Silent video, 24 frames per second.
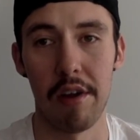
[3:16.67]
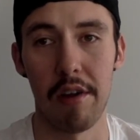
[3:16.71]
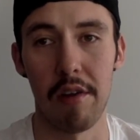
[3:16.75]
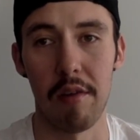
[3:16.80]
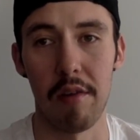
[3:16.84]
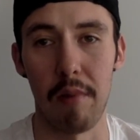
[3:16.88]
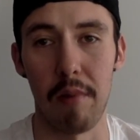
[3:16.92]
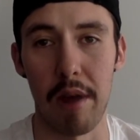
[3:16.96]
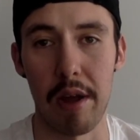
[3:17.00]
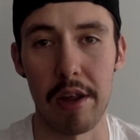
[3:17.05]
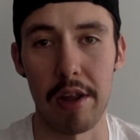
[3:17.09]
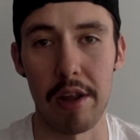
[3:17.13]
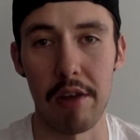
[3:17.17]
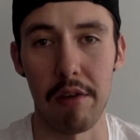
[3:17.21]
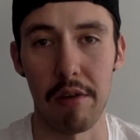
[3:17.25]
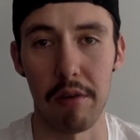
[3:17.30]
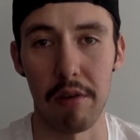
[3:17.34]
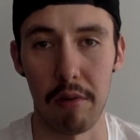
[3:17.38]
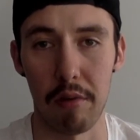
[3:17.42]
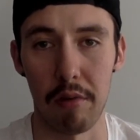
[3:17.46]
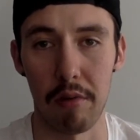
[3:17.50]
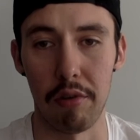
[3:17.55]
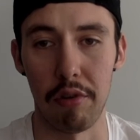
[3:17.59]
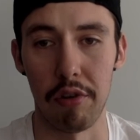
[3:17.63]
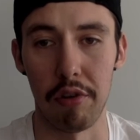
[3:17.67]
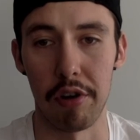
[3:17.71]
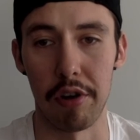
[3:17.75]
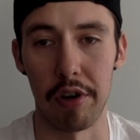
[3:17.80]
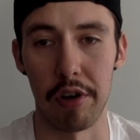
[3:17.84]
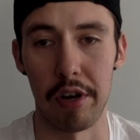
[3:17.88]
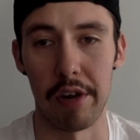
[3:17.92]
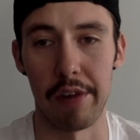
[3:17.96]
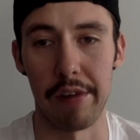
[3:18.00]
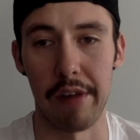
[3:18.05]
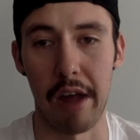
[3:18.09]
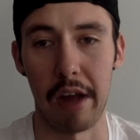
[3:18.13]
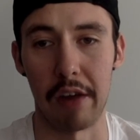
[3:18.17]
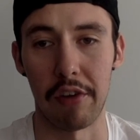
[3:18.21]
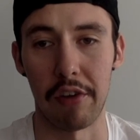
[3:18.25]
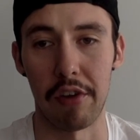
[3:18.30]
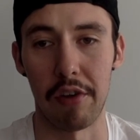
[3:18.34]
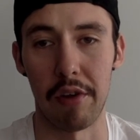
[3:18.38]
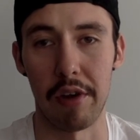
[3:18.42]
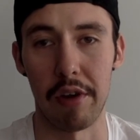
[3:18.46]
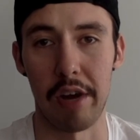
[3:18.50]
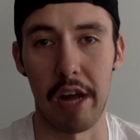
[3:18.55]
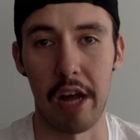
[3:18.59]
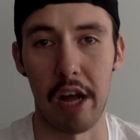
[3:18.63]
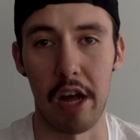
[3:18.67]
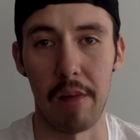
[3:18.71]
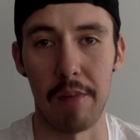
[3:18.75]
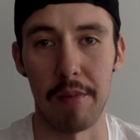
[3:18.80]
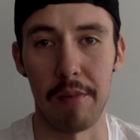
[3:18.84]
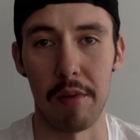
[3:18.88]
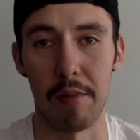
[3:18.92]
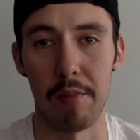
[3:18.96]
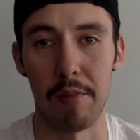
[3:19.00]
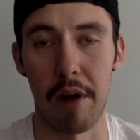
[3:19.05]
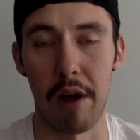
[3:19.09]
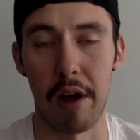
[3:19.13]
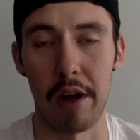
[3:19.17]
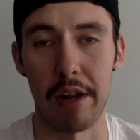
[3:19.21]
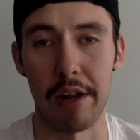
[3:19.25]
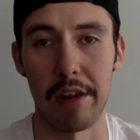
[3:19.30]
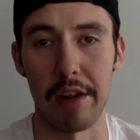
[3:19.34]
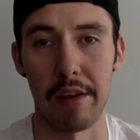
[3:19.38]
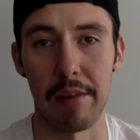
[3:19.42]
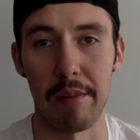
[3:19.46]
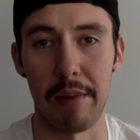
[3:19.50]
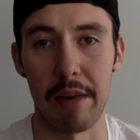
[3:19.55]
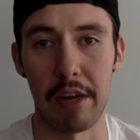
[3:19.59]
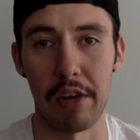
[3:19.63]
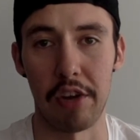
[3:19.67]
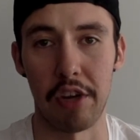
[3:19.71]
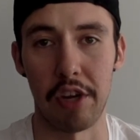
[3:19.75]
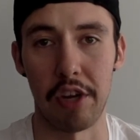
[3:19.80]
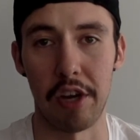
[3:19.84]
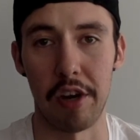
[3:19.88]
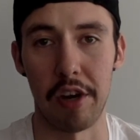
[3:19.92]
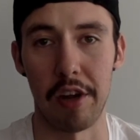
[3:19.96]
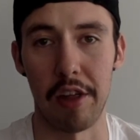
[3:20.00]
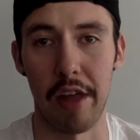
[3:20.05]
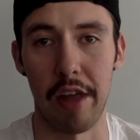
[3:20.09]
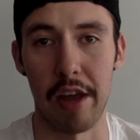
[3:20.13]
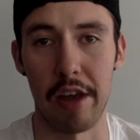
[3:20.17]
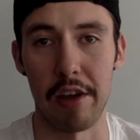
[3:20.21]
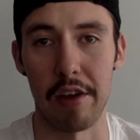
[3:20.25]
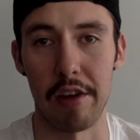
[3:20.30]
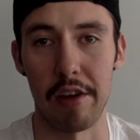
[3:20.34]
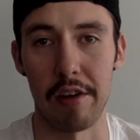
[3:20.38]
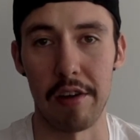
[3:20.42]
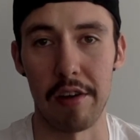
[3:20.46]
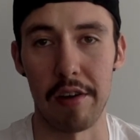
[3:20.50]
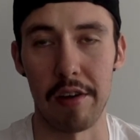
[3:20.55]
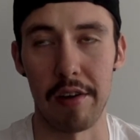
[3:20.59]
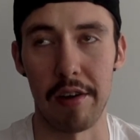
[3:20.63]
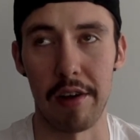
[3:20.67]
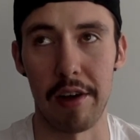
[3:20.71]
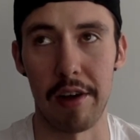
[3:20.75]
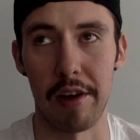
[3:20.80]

when you're older is actually going to help your body to make sure that you're